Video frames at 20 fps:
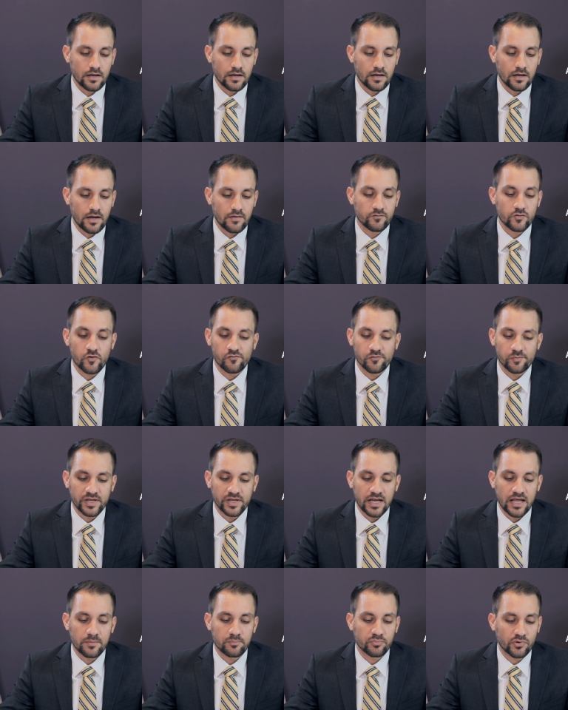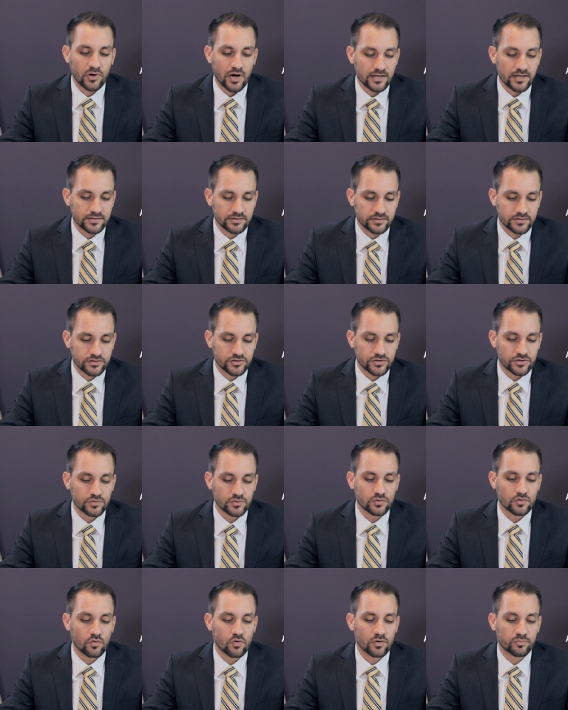Have you ever been a
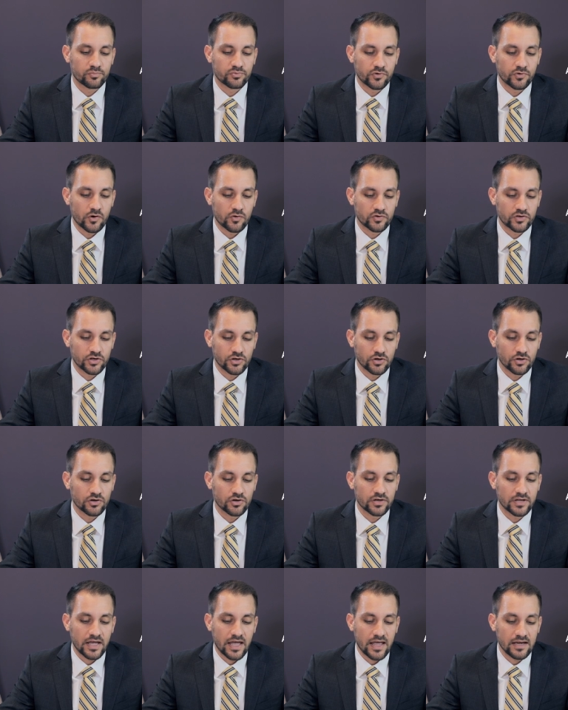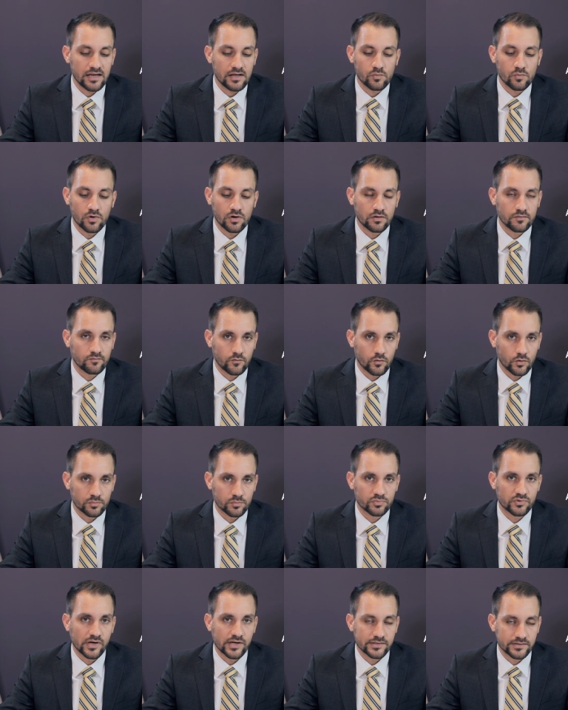prostitute or procured anyone for
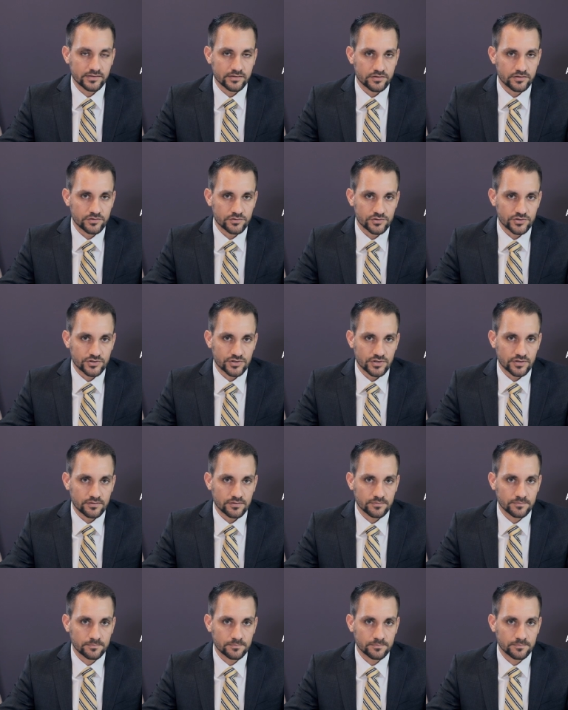prostitution?